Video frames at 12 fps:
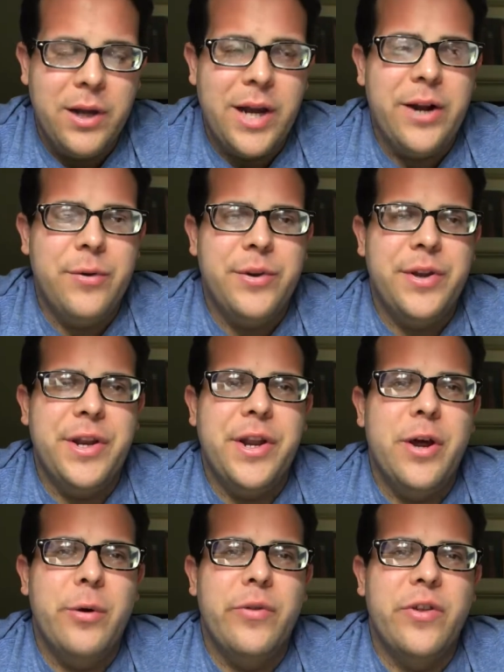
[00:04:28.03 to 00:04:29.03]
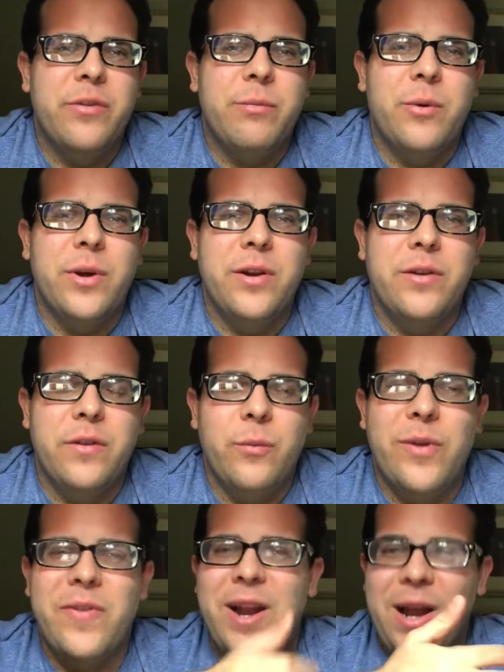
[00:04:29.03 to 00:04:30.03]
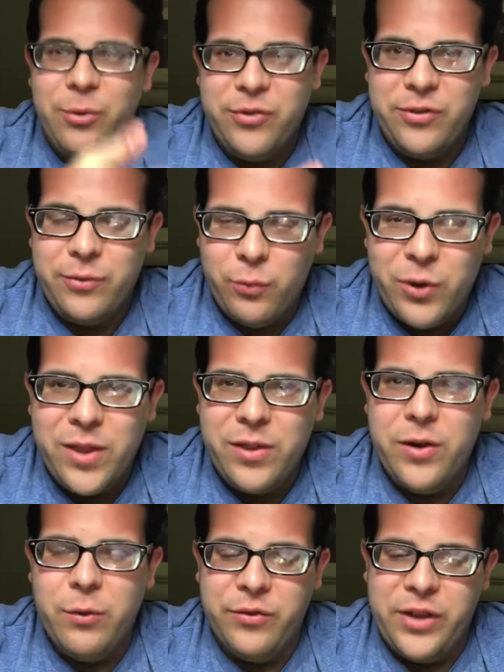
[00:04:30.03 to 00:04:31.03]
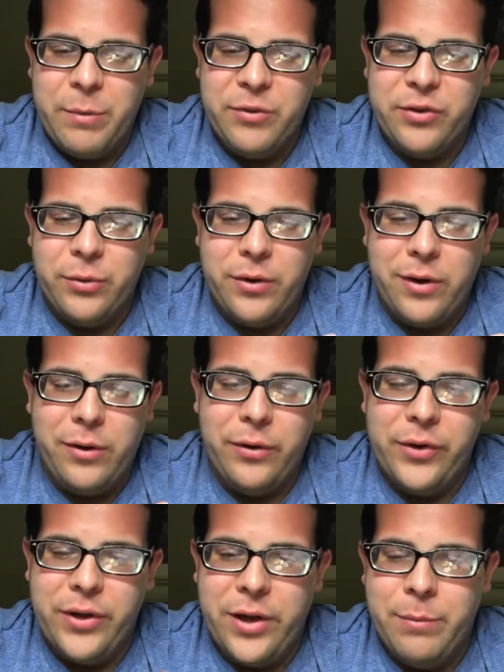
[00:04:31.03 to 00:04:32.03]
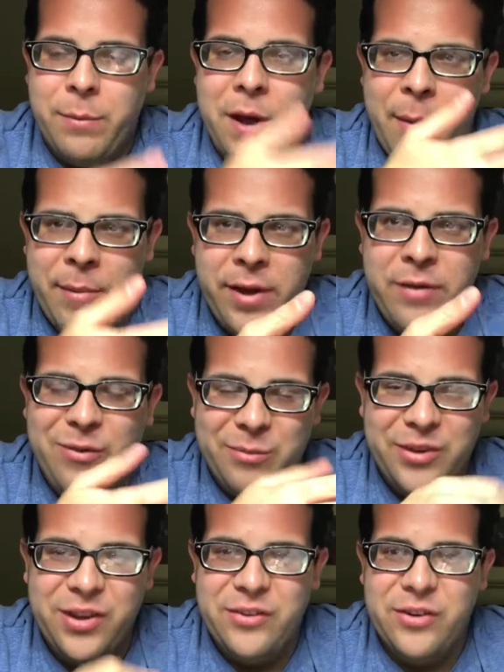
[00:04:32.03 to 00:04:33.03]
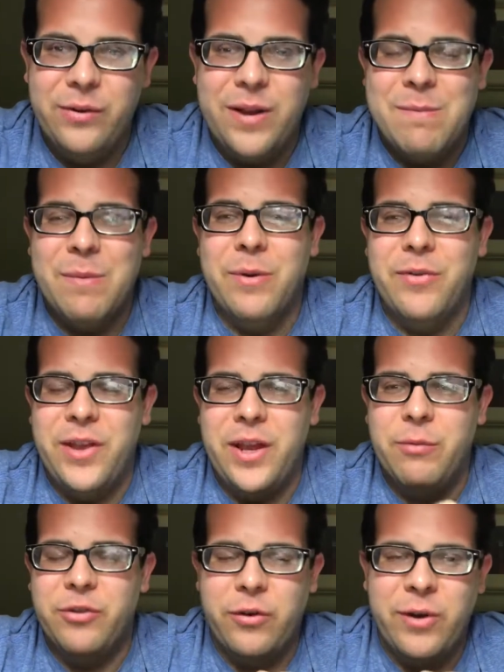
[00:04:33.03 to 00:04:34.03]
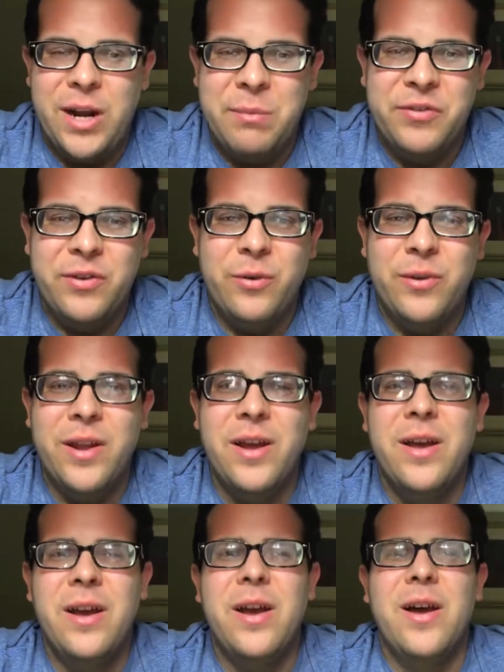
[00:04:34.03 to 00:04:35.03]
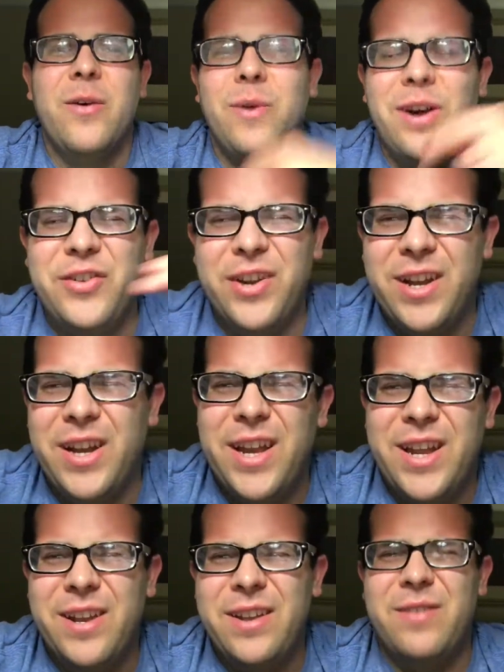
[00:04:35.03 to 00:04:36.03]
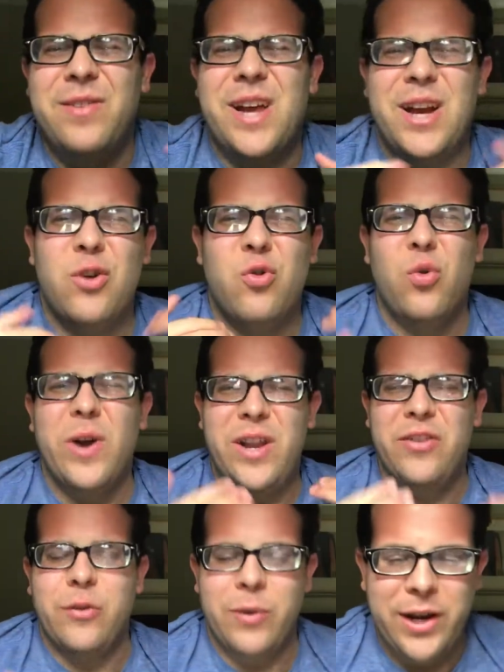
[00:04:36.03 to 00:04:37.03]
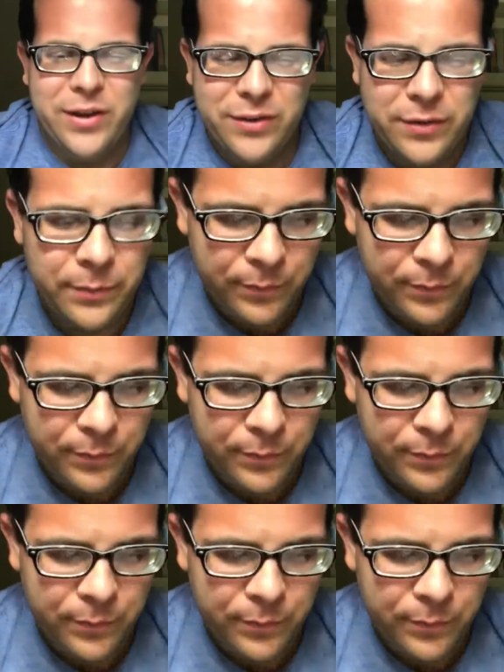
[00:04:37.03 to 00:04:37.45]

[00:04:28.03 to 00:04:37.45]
I don't know at this point. The one that I wanted to do was an episode called Mama from Season 2. I remember thinking it was a great episode. Watching it again, not quite as great.